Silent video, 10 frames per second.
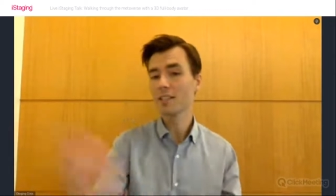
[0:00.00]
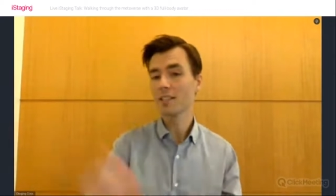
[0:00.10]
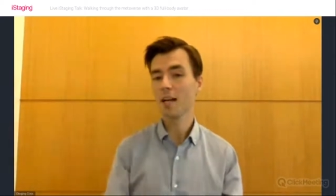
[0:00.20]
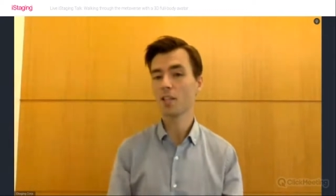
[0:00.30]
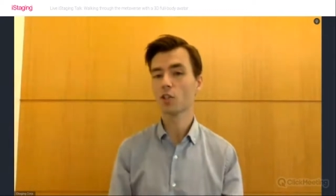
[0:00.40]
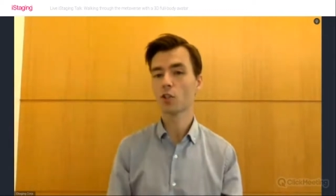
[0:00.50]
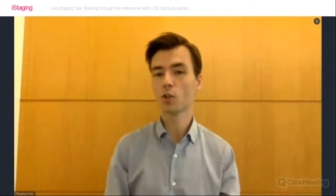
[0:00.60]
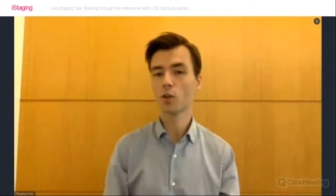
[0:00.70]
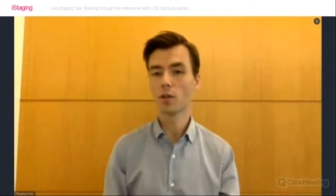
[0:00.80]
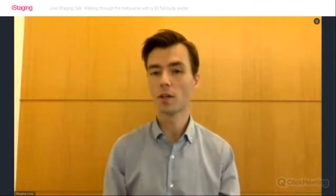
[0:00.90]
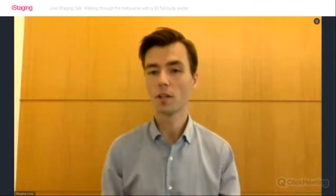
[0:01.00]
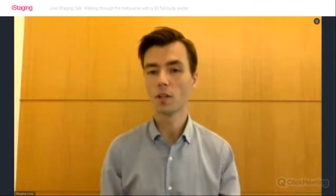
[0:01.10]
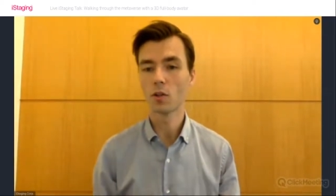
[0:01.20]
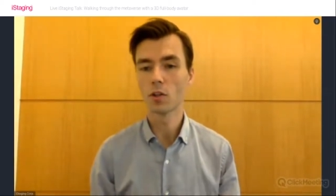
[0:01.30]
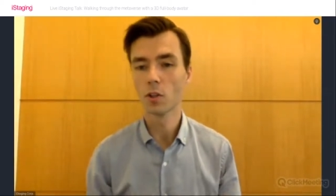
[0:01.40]
that answers your
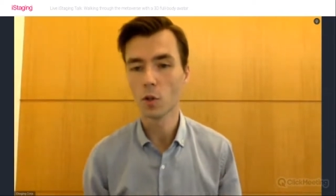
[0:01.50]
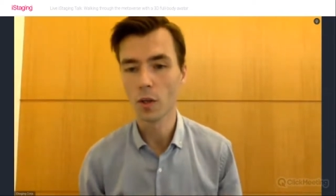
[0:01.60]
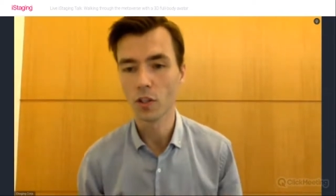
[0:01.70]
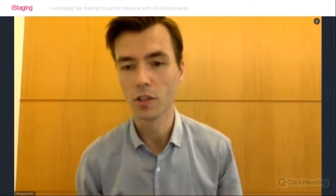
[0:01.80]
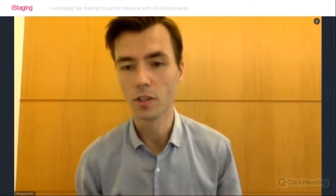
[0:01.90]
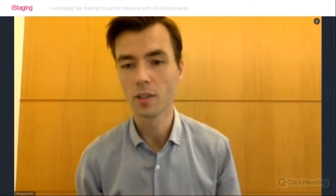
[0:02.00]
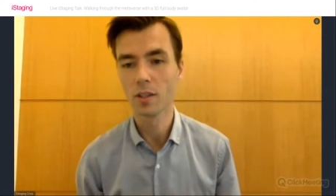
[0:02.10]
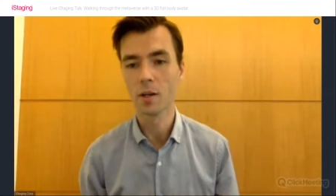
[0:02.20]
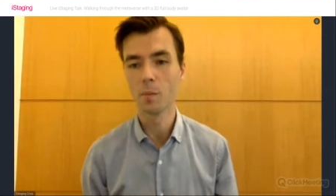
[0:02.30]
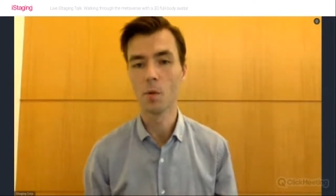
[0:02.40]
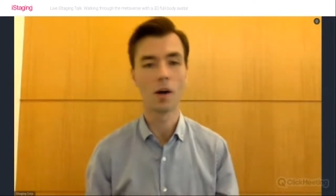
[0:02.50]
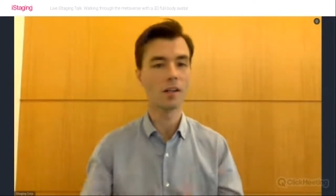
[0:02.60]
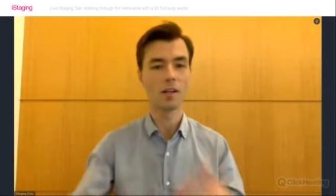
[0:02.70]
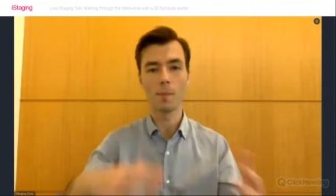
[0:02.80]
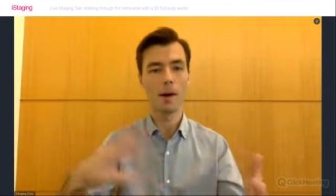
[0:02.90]
question, Mark,
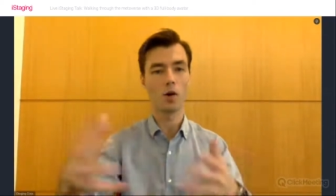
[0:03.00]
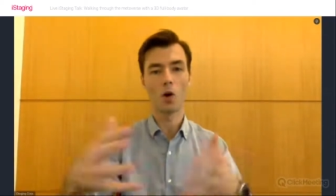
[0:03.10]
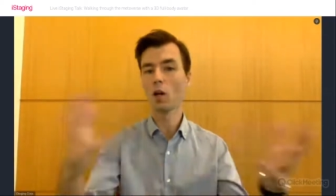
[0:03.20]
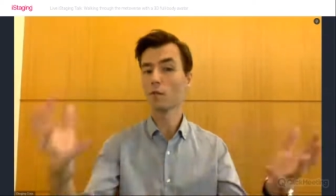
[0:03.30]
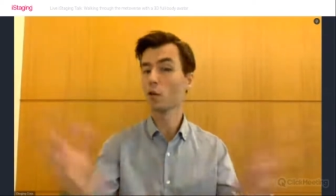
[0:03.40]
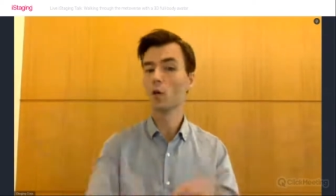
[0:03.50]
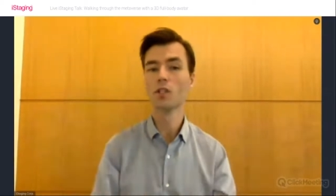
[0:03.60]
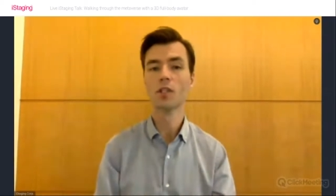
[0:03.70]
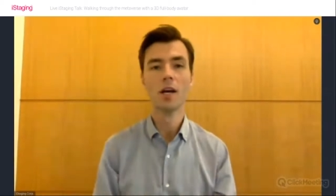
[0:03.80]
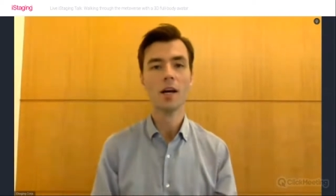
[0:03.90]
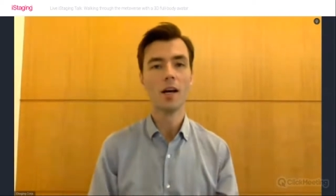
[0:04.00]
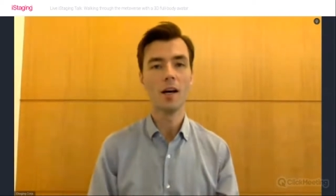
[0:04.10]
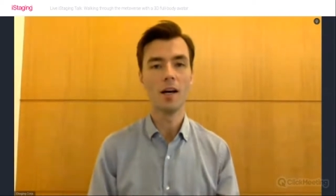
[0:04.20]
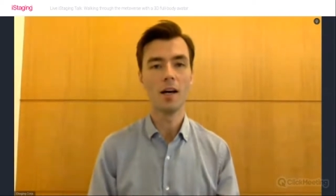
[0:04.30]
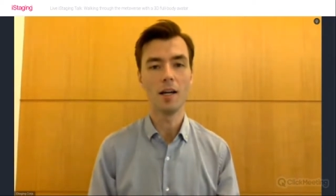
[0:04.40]
about all of those
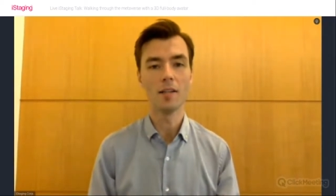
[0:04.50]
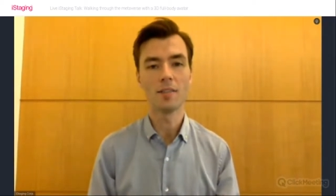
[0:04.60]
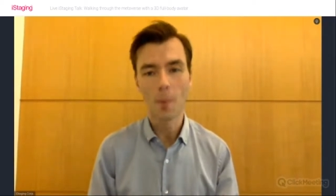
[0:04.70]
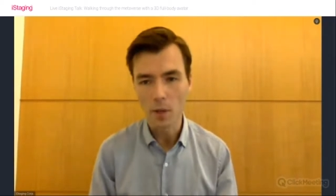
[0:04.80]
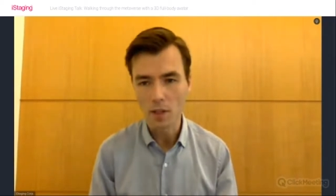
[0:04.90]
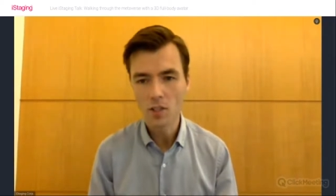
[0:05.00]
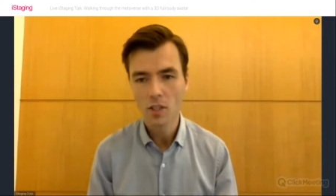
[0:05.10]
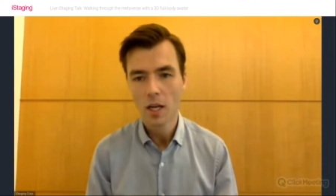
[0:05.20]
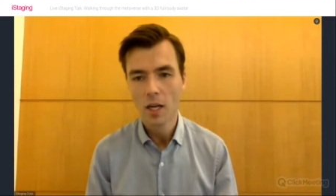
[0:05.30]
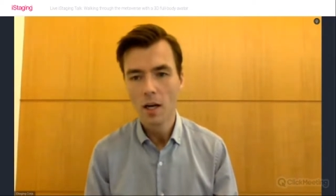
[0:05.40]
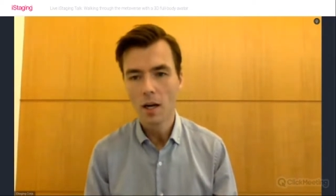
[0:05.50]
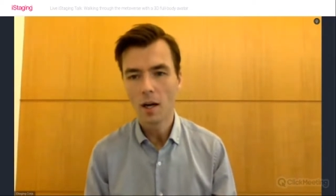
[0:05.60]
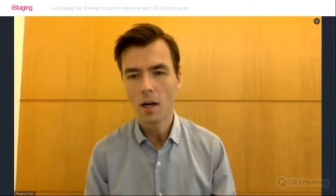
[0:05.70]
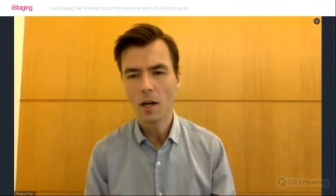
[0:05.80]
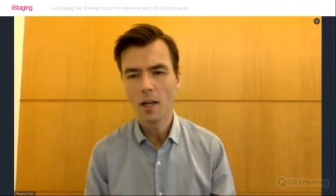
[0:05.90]
templates.
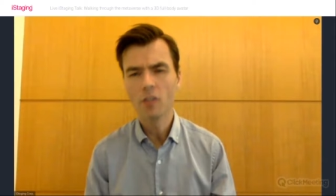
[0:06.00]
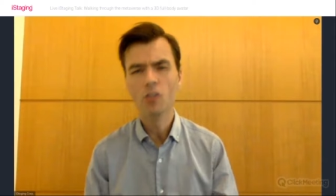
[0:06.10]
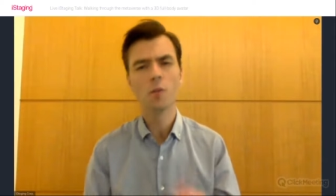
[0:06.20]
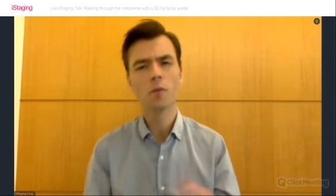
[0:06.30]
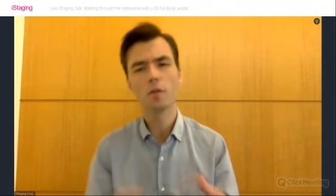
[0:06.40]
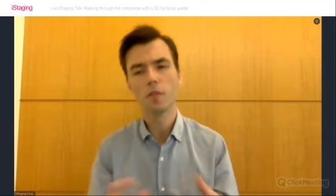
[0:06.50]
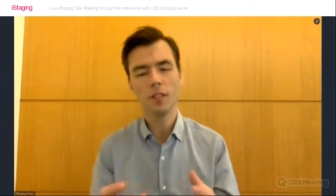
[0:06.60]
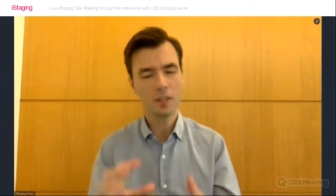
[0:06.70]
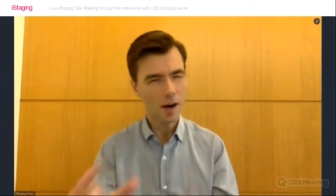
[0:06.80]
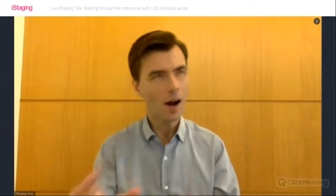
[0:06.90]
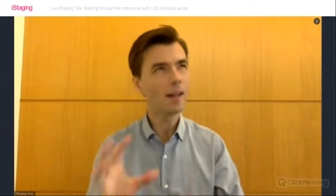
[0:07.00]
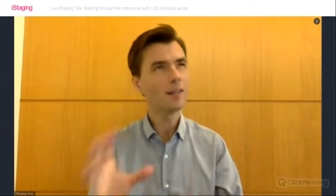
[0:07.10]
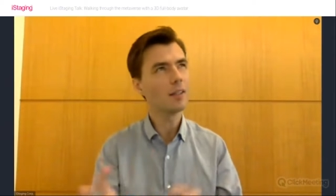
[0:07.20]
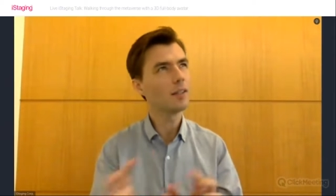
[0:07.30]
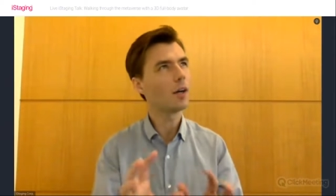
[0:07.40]
In terms of, I
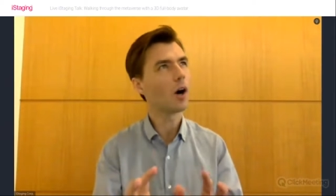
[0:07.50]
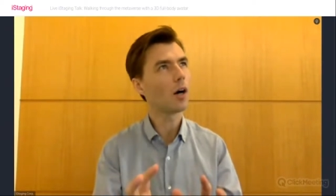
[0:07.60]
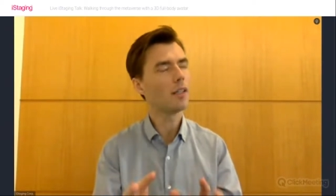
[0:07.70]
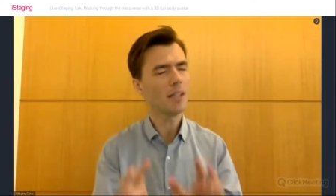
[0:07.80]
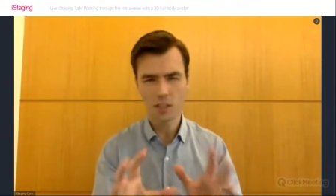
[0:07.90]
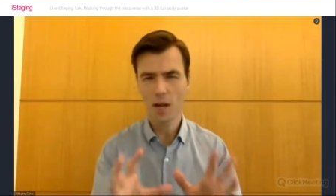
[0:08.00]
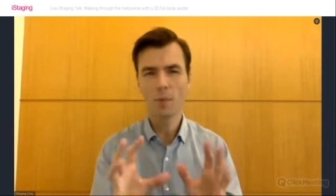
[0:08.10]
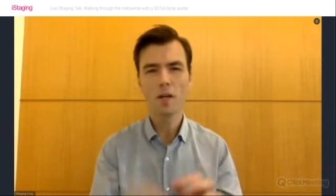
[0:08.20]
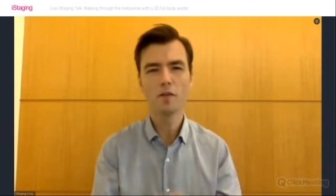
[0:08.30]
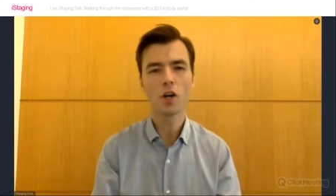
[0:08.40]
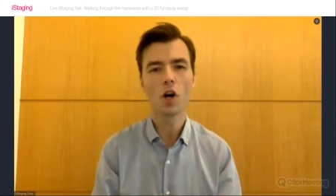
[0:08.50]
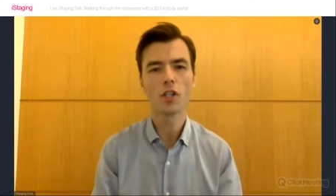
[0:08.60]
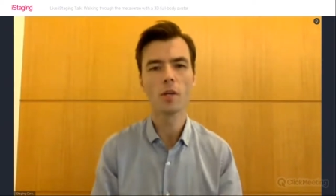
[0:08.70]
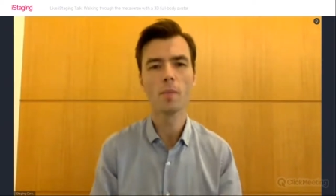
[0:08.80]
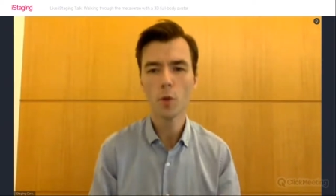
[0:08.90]
believe there are
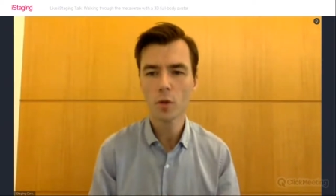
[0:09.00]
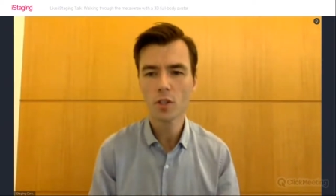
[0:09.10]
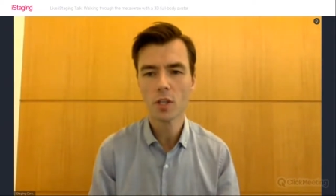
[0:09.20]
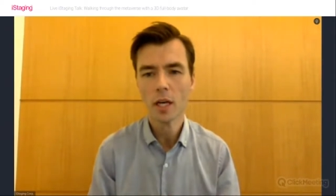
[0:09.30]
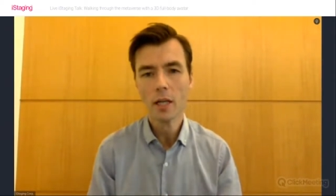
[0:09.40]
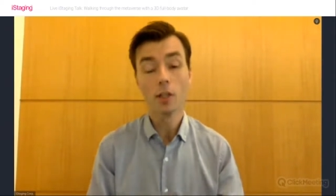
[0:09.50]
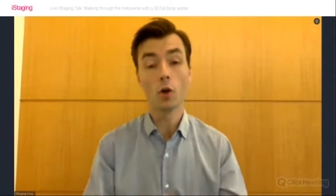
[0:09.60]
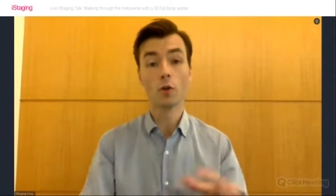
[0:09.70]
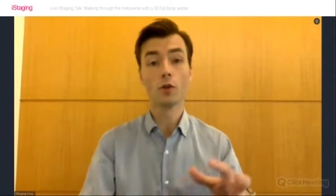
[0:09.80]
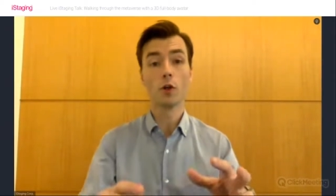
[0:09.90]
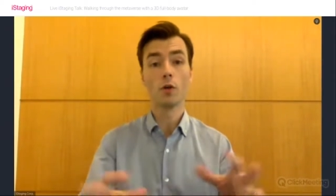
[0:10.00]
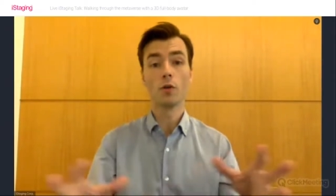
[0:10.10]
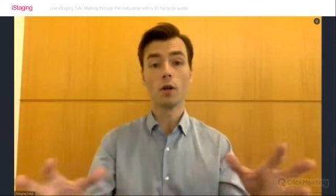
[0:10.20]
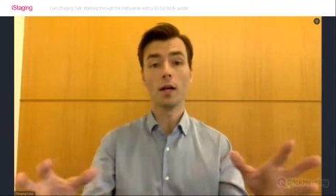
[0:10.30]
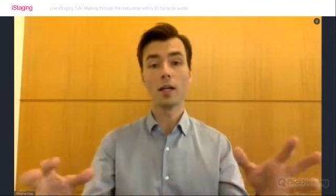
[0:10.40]
some booths. There are
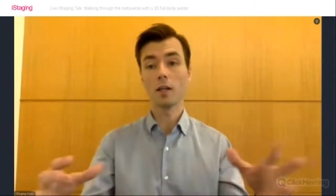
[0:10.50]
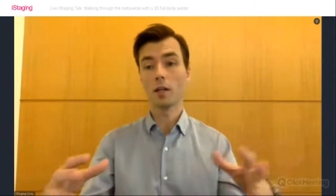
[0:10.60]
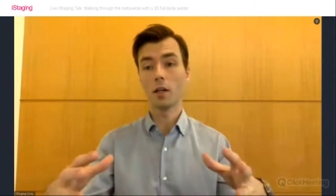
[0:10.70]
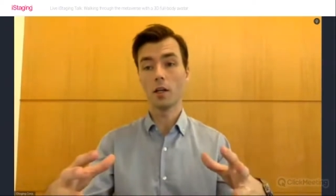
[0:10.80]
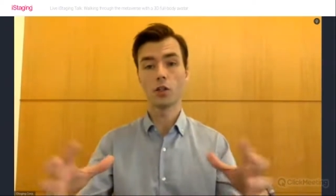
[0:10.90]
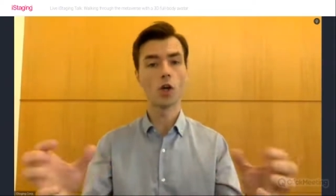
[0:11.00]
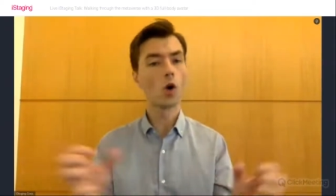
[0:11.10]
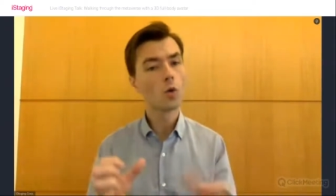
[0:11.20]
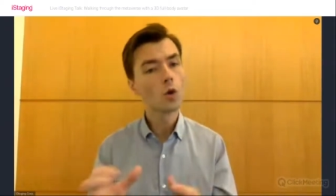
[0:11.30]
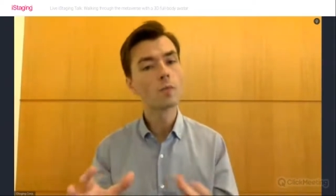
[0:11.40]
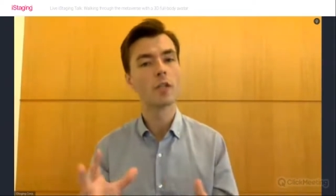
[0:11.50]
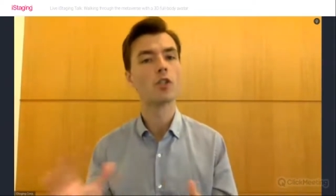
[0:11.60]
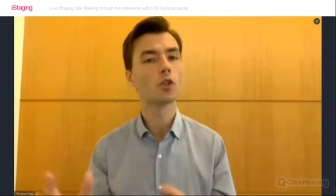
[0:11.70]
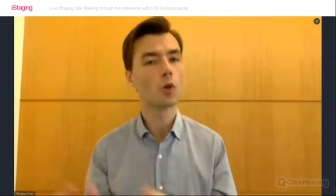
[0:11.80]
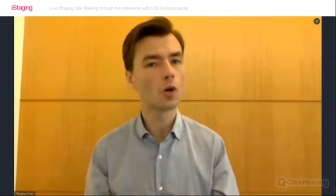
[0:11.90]
also like showrooms and
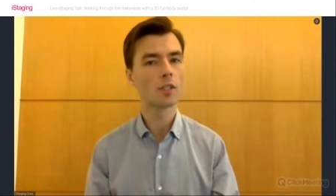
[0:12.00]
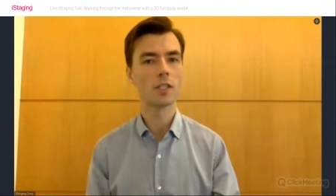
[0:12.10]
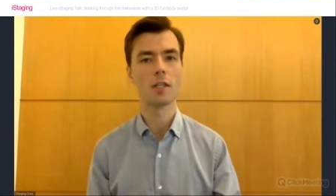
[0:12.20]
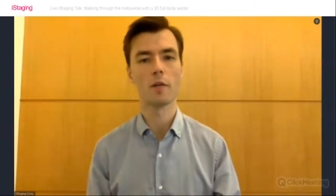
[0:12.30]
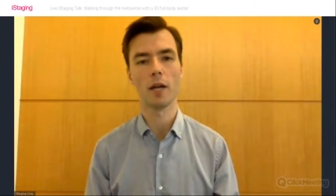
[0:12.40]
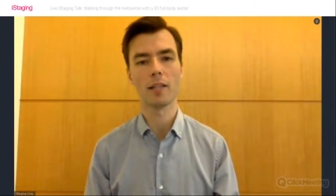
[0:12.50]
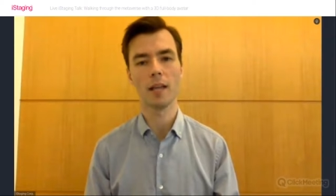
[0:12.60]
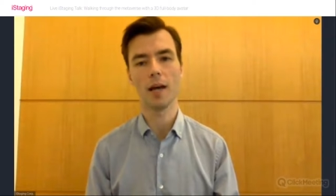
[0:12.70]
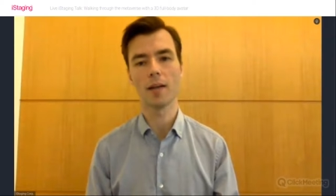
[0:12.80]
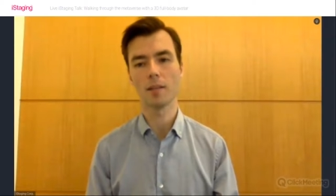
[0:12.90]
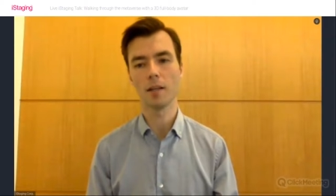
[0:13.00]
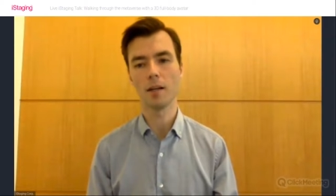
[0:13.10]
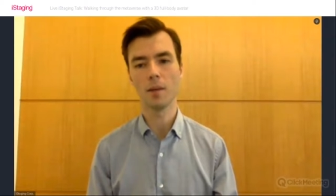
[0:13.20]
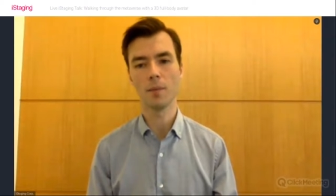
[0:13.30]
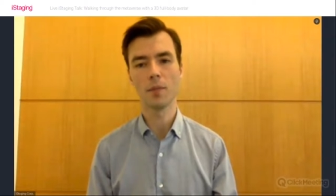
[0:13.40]
stores and stuff like that.
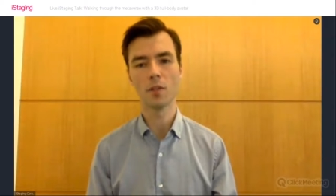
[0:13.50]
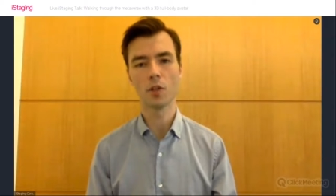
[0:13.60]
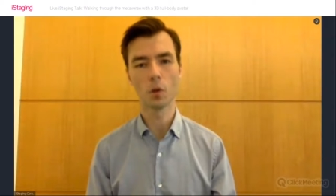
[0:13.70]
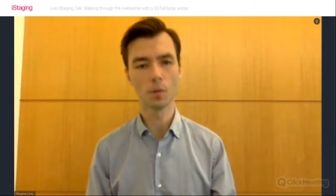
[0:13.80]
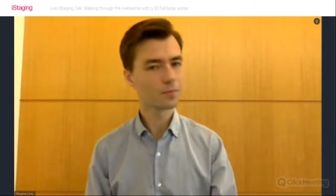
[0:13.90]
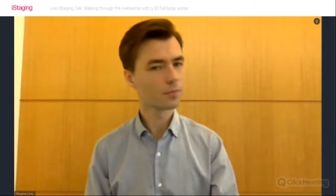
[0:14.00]
So